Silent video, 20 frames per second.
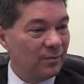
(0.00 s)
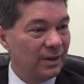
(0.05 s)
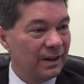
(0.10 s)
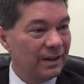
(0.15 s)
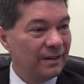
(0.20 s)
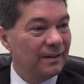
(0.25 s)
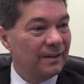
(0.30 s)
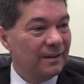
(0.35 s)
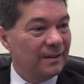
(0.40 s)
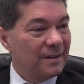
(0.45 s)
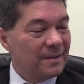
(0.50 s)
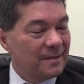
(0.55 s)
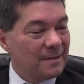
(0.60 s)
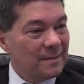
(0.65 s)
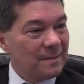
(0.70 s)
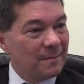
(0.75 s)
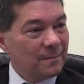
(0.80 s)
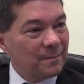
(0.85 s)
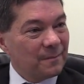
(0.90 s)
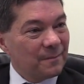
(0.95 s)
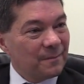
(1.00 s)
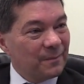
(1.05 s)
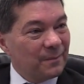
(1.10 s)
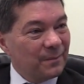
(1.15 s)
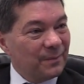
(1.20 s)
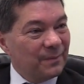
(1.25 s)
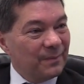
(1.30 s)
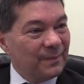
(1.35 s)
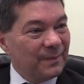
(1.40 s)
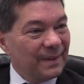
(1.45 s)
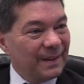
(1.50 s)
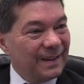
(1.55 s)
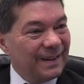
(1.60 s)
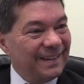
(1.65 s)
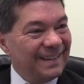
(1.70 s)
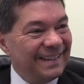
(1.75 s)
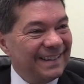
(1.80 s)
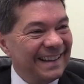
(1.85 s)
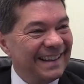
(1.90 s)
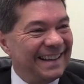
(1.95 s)
we? So there you go, just to give me a
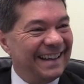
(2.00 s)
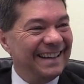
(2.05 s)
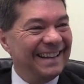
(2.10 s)
plug, Johnny